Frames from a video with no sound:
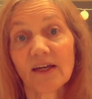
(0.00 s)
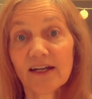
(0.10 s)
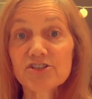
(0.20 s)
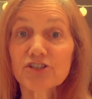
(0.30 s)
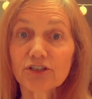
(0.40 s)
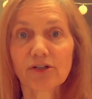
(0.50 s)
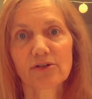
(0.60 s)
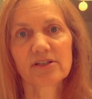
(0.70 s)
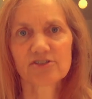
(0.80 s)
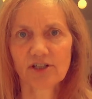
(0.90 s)
I should go
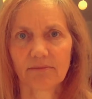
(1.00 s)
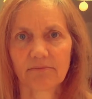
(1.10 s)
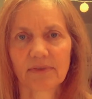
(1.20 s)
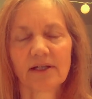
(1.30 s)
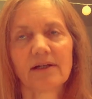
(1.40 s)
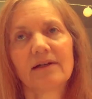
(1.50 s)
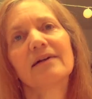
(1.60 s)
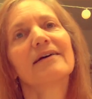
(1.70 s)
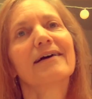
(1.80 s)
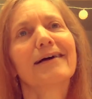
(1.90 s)
to the gym.
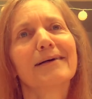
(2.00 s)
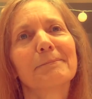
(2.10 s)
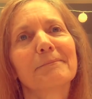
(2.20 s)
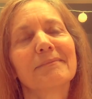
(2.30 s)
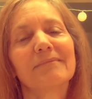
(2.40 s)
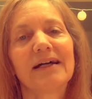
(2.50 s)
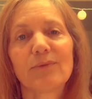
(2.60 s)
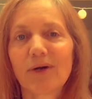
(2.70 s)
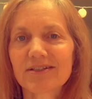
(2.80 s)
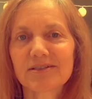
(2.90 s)
I
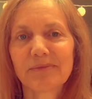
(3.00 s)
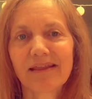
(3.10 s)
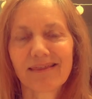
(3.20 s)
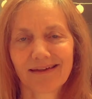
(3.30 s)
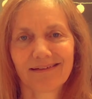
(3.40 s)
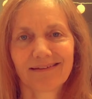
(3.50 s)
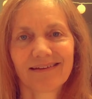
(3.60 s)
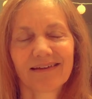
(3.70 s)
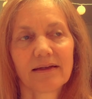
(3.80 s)
want to be thin.